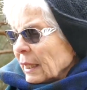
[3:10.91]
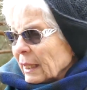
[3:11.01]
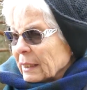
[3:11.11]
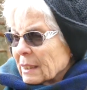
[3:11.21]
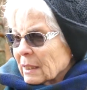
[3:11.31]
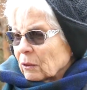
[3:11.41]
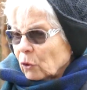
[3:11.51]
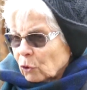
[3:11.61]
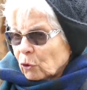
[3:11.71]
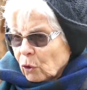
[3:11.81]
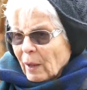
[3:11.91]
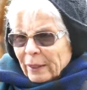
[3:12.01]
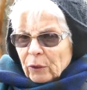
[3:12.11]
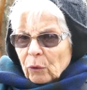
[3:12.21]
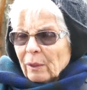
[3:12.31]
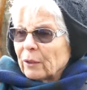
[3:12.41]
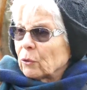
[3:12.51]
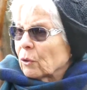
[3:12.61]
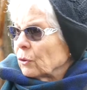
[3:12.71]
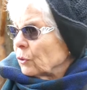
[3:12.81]
And he said, no, I know,
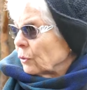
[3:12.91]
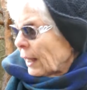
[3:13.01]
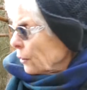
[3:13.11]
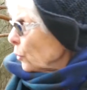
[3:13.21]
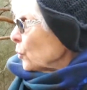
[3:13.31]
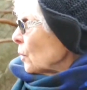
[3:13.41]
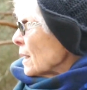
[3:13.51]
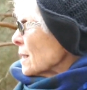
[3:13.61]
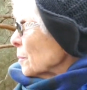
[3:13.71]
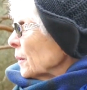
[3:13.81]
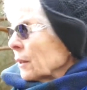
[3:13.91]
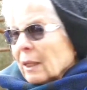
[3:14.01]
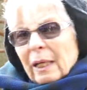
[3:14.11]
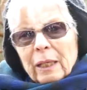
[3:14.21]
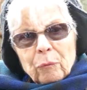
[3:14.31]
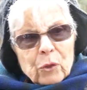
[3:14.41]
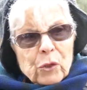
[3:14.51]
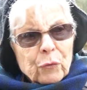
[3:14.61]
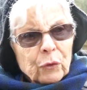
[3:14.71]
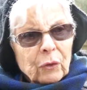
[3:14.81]
I know your husband. He
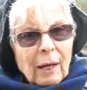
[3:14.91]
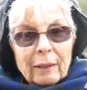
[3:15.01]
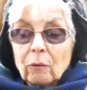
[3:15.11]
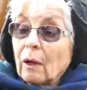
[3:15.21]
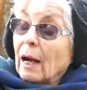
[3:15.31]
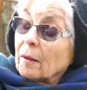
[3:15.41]
works for the Hydro.